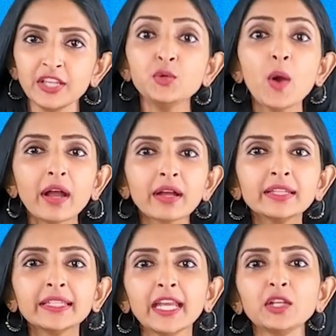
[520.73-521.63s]
You are
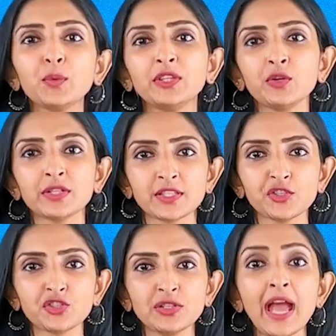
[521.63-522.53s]
content with your
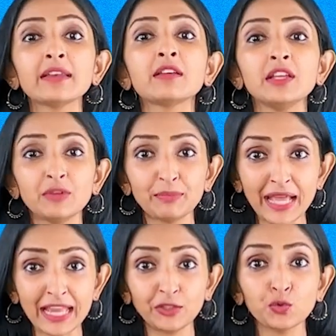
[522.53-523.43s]
decision and are even
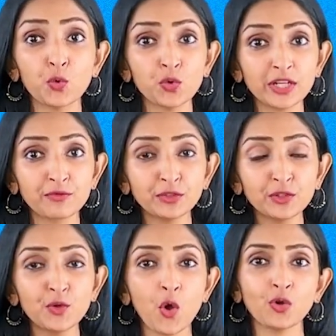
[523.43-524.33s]
planning to hold it for the
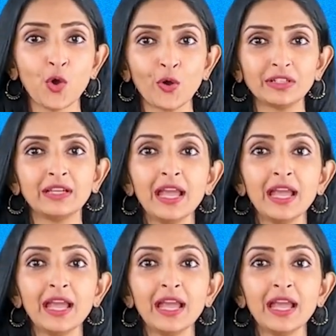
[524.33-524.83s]
long haul.